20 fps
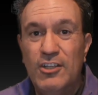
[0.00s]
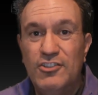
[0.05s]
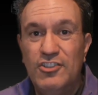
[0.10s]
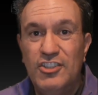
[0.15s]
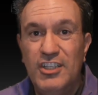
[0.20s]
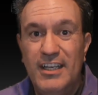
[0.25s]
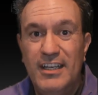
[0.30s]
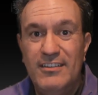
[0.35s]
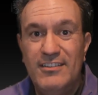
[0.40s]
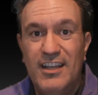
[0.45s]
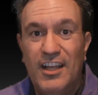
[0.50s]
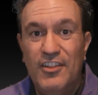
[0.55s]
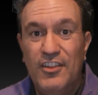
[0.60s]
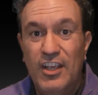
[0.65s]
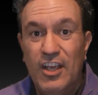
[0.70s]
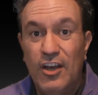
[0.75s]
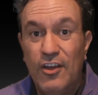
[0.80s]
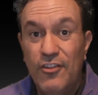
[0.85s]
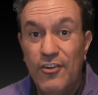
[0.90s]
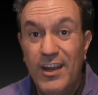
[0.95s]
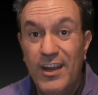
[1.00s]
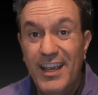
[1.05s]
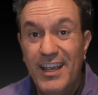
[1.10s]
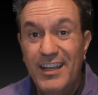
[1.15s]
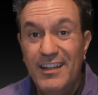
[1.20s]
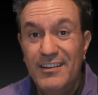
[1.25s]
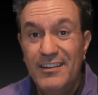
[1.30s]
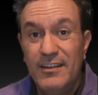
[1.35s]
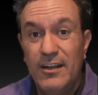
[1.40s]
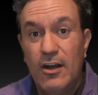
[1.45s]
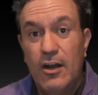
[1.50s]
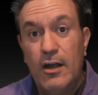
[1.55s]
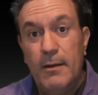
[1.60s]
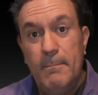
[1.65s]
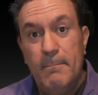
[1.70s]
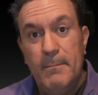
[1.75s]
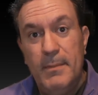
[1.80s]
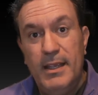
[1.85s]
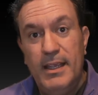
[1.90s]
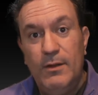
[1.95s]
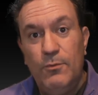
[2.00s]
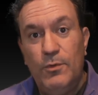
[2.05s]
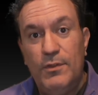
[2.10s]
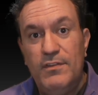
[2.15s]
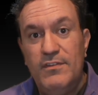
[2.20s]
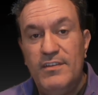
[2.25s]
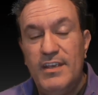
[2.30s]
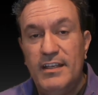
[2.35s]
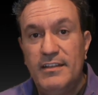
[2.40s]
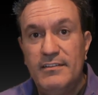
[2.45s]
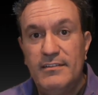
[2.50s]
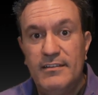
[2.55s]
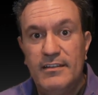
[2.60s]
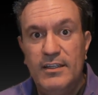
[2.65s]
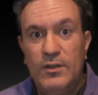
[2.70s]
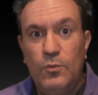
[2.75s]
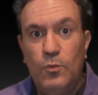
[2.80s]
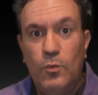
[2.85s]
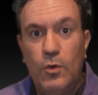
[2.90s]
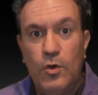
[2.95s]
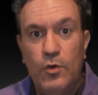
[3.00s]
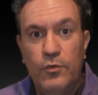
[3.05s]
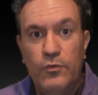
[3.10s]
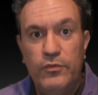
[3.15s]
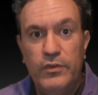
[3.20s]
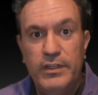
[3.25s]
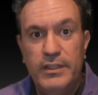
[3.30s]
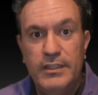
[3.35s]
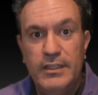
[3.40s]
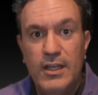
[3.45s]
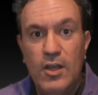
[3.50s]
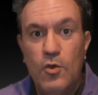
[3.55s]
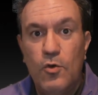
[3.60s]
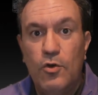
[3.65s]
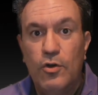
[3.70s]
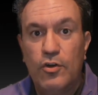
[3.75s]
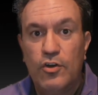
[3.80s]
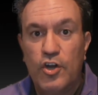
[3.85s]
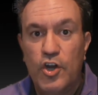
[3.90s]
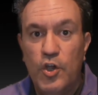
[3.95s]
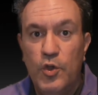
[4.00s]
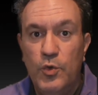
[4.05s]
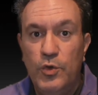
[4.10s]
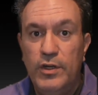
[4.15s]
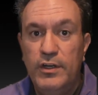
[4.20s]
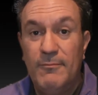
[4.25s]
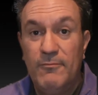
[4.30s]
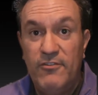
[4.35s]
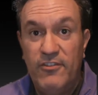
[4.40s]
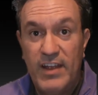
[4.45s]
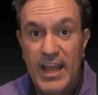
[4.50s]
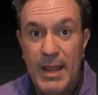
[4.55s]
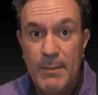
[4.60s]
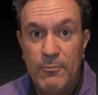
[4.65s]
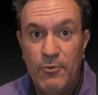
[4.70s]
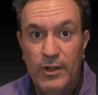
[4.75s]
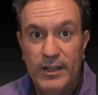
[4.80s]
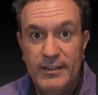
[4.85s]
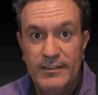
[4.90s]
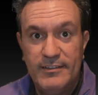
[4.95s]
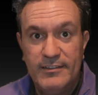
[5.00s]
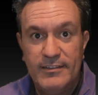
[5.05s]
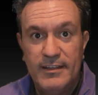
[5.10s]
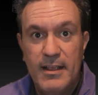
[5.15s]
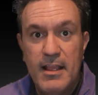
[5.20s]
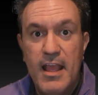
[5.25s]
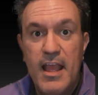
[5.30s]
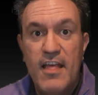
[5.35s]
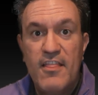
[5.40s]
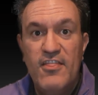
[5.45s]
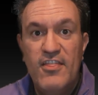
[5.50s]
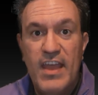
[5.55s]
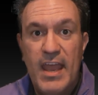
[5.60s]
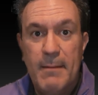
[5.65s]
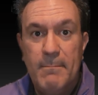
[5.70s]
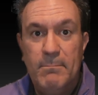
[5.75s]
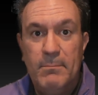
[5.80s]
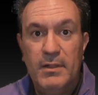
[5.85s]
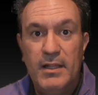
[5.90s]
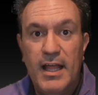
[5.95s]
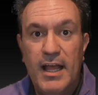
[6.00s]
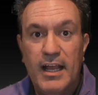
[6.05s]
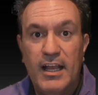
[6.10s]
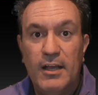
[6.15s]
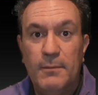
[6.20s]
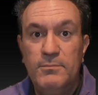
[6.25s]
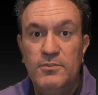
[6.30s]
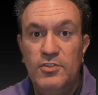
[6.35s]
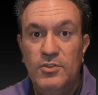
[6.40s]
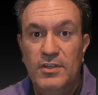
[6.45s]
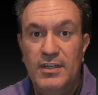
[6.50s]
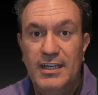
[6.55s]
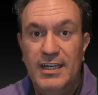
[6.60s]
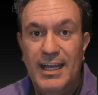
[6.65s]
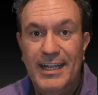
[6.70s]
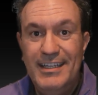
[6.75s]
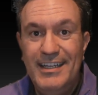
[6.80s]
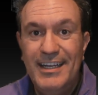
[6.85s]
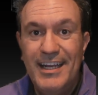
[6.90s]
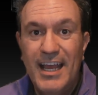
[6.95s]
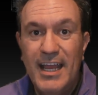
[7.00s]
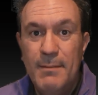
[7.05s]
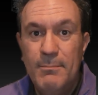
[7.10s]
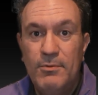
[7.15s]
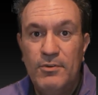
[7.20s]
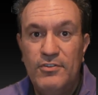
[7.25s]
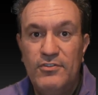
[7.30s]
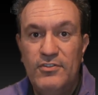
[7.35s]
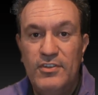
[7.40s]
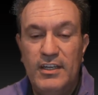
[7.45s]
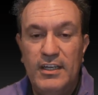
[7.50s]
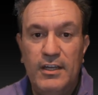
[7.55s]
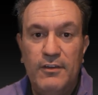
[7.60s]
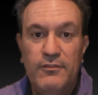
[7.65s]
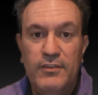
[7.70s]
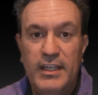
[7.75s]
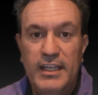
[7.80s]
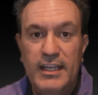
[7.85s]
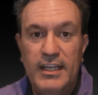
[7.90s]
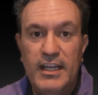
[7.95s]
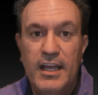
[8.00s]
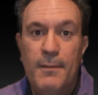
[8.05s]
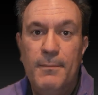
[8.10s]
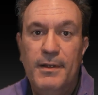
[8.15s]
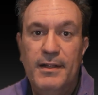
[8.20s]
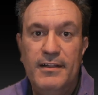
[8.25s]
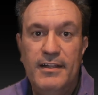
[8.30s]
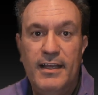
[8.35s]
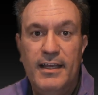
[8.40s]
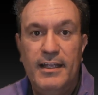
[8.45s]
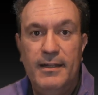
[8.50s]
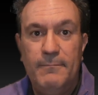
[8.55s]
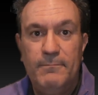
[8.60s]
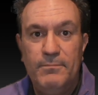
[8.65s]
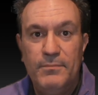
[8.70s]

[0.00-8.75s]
shades, on the other hand, are made with densely woven or coated fabrics that block up to 99% of incoming light.